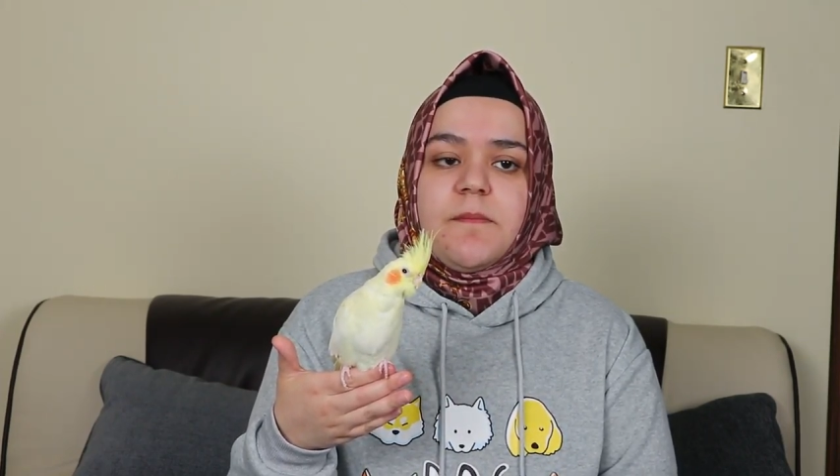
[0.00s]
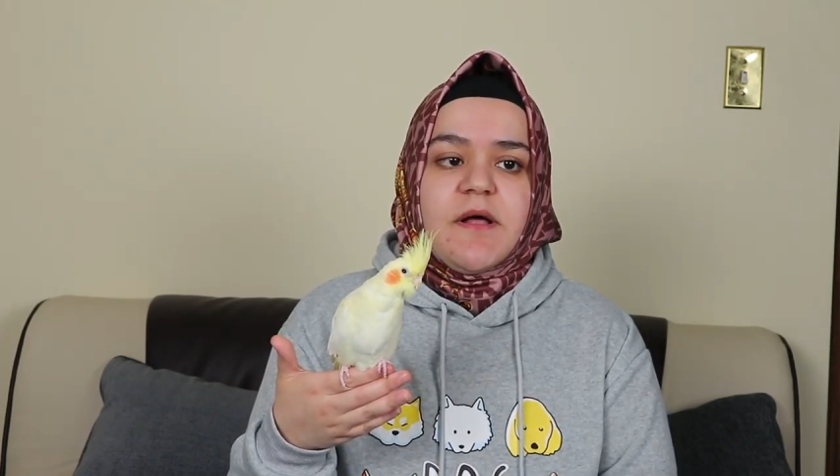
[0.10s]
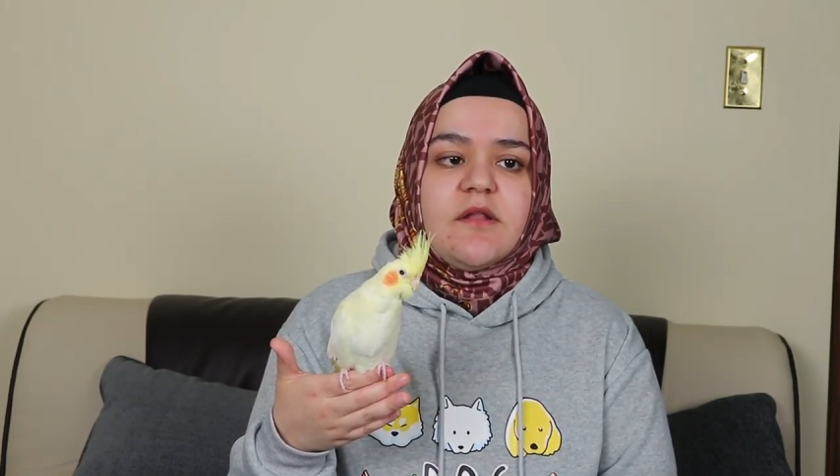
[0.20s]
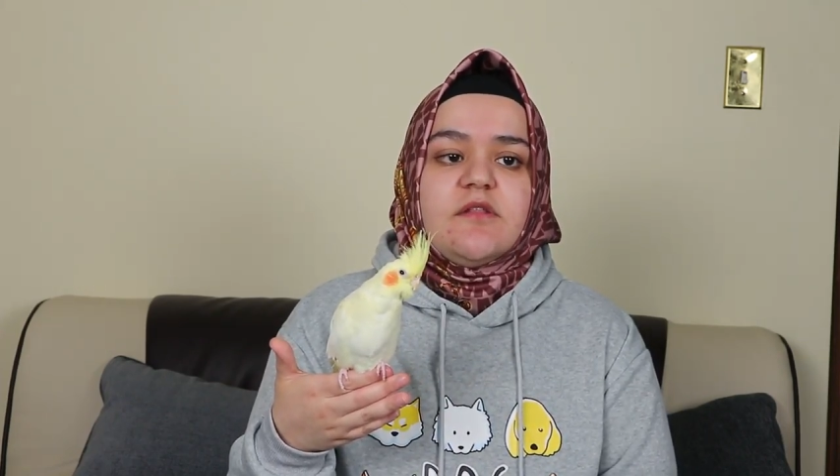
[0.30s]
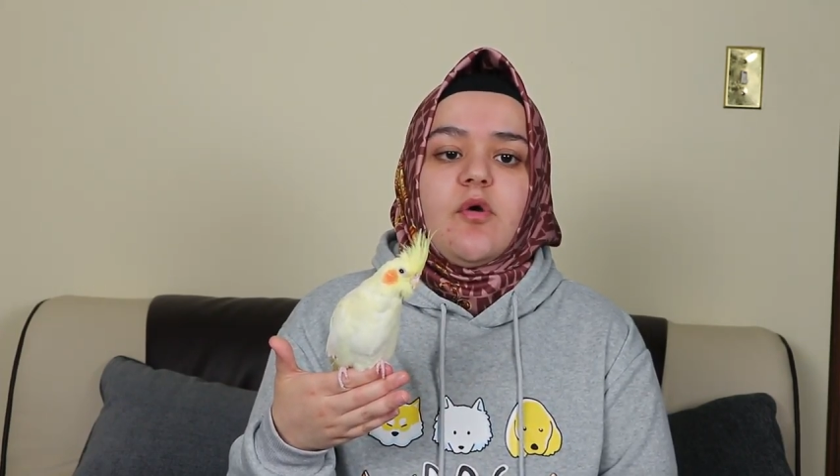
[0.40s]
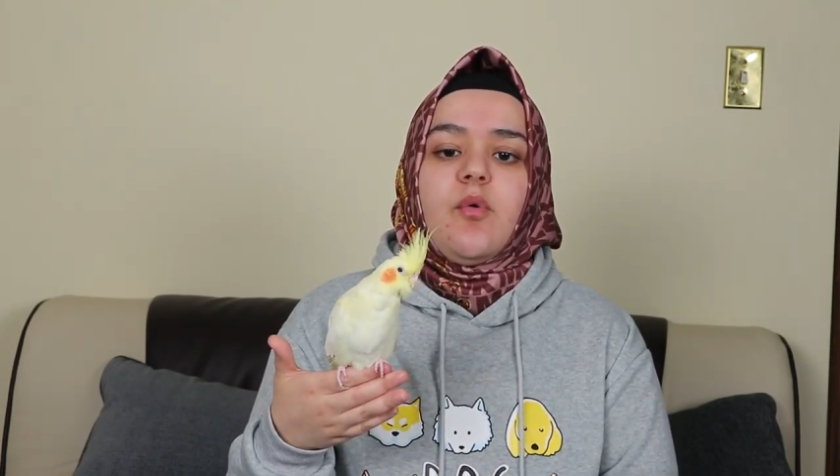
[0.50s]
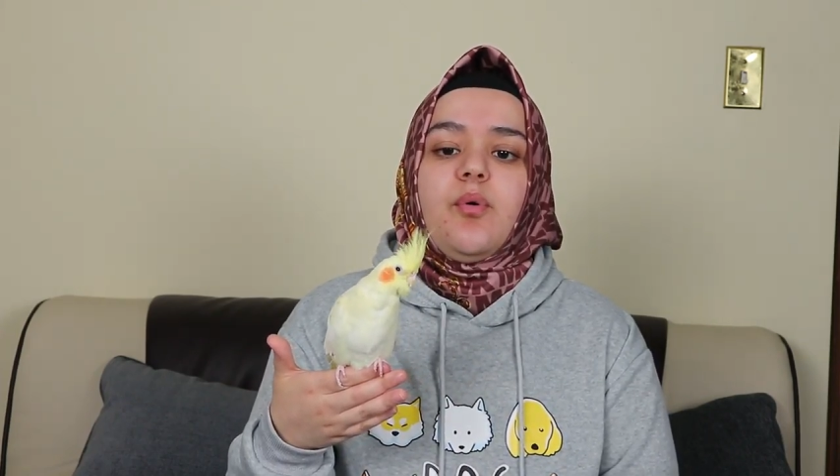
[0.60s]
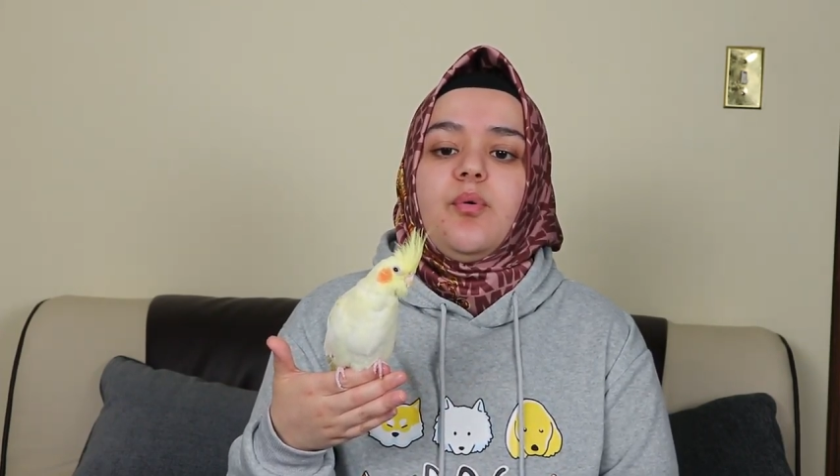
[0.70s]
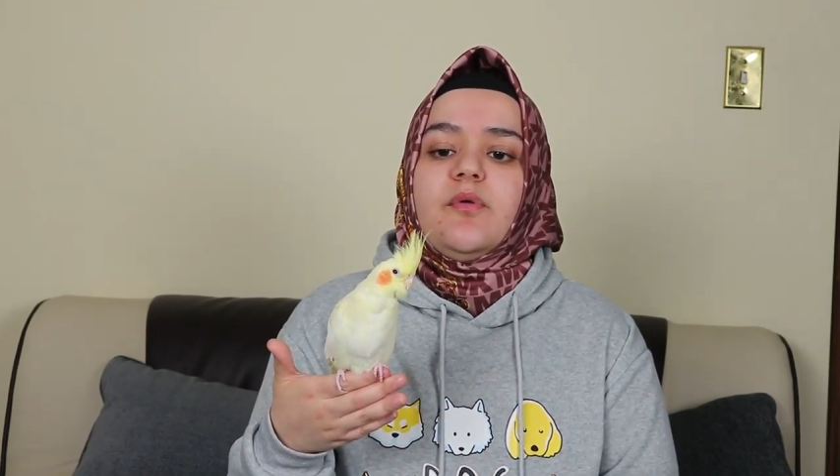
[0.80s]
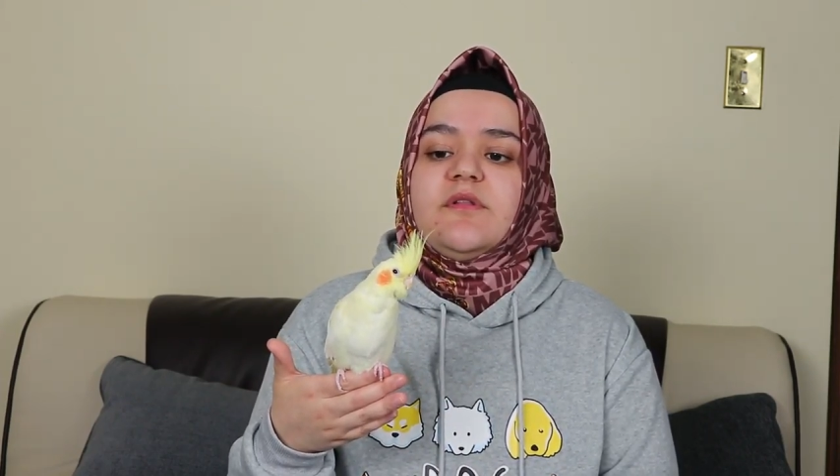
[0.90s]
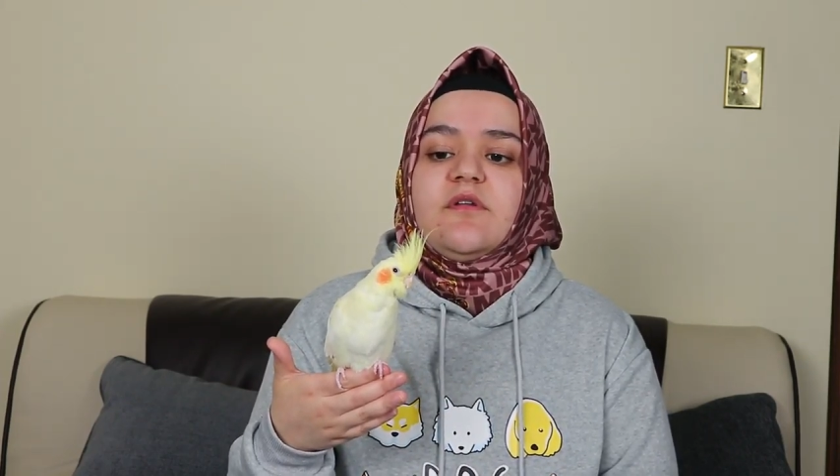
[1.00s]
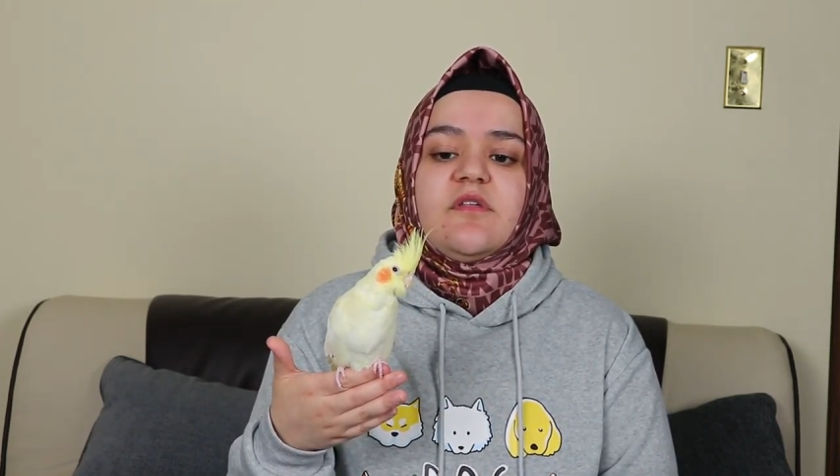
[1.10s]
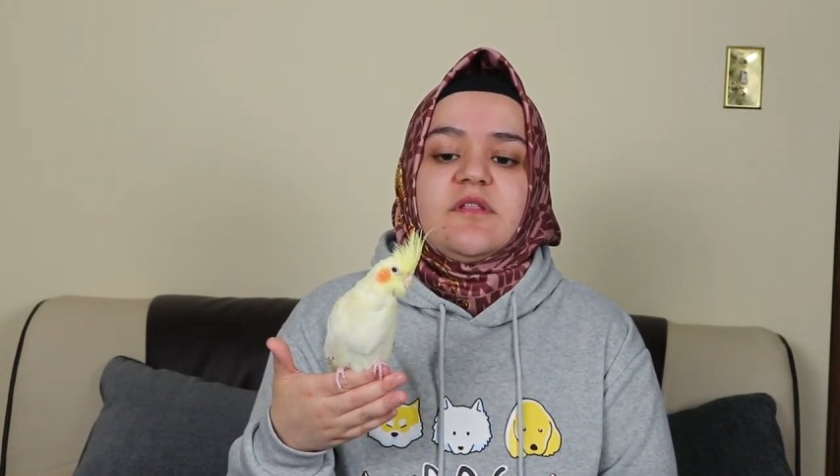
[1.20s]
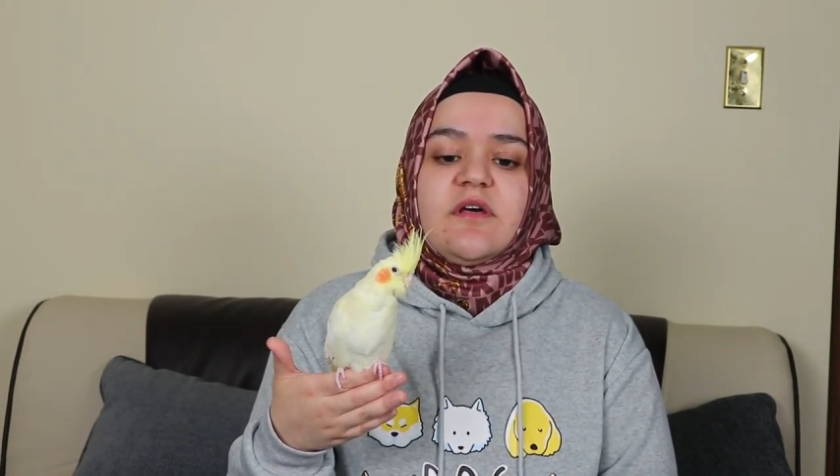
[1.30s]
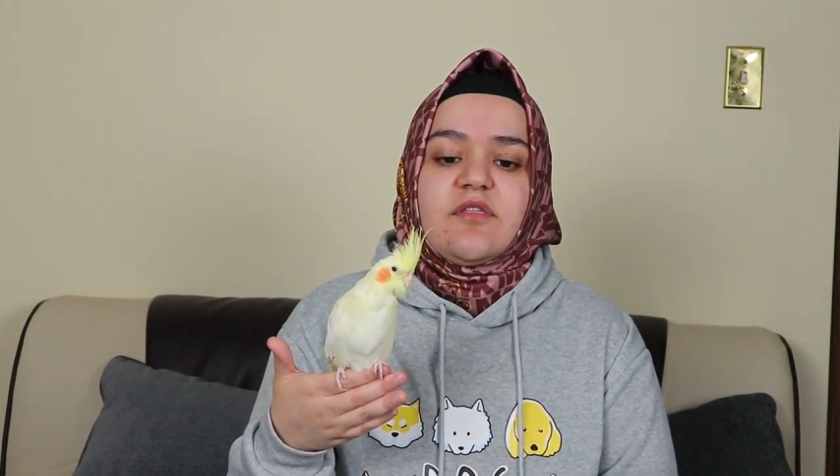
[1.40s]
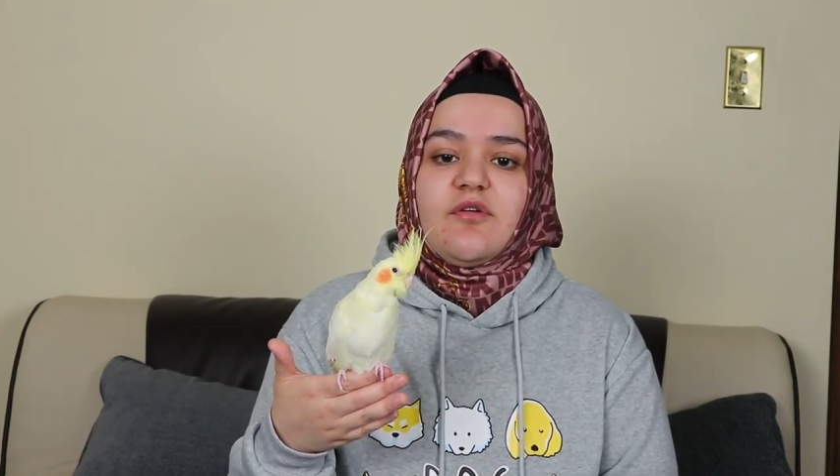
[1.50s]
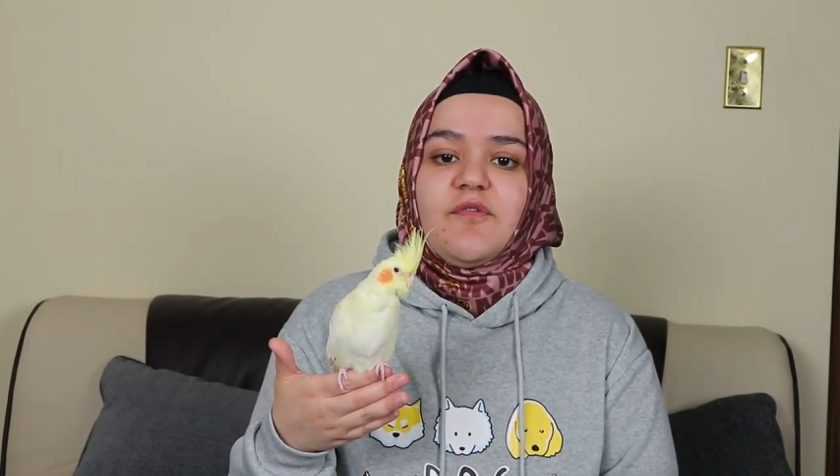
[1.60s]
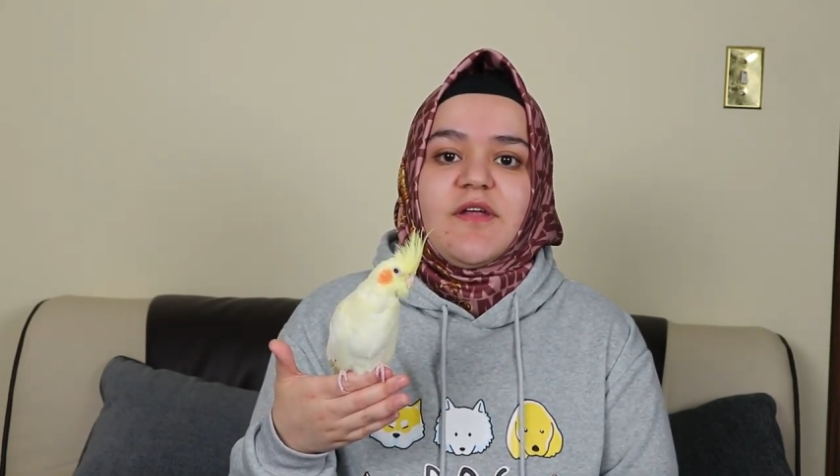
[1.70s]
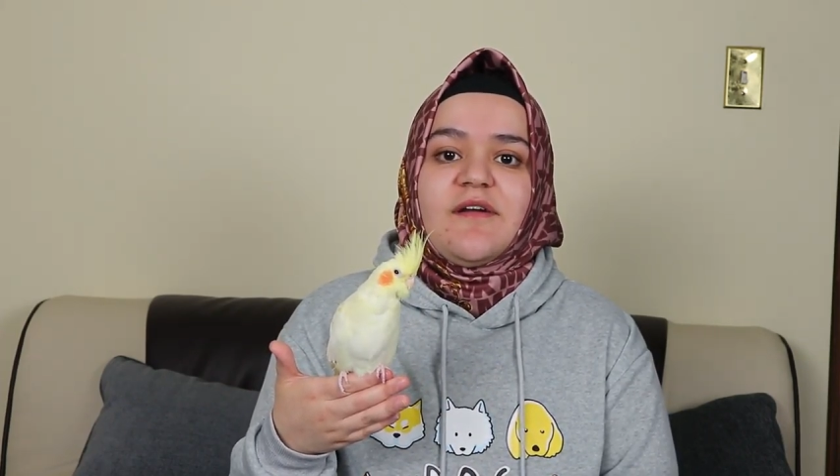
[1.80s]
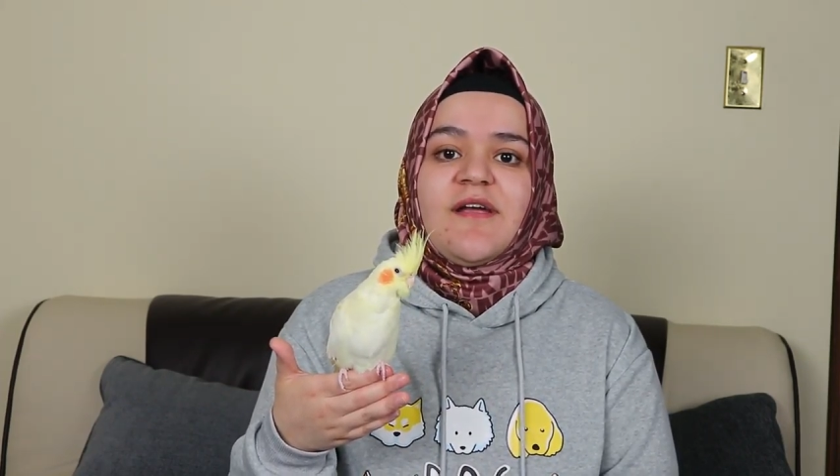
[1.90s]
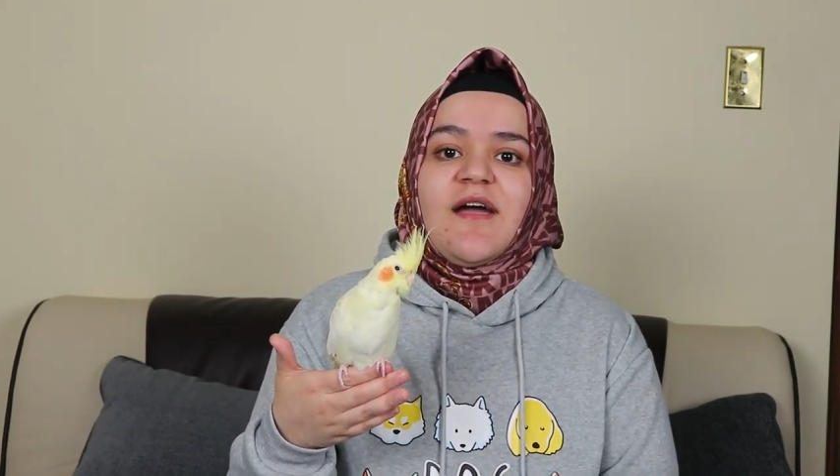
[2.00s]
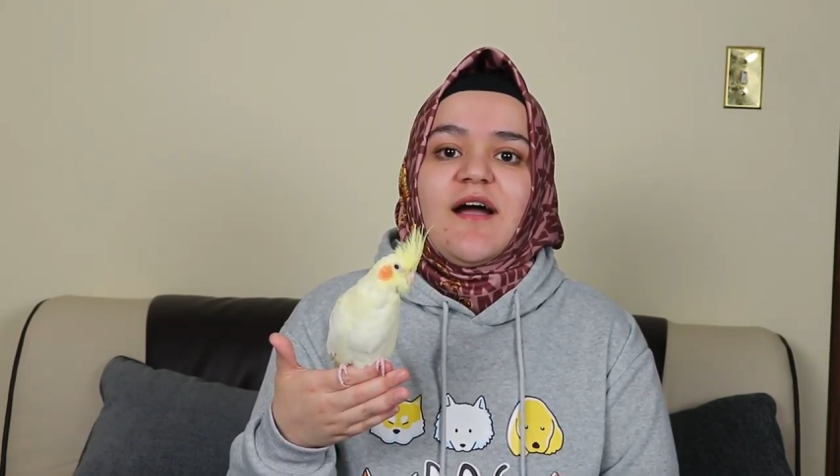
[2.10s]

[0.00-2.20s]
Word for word: pellet there's a dust over here.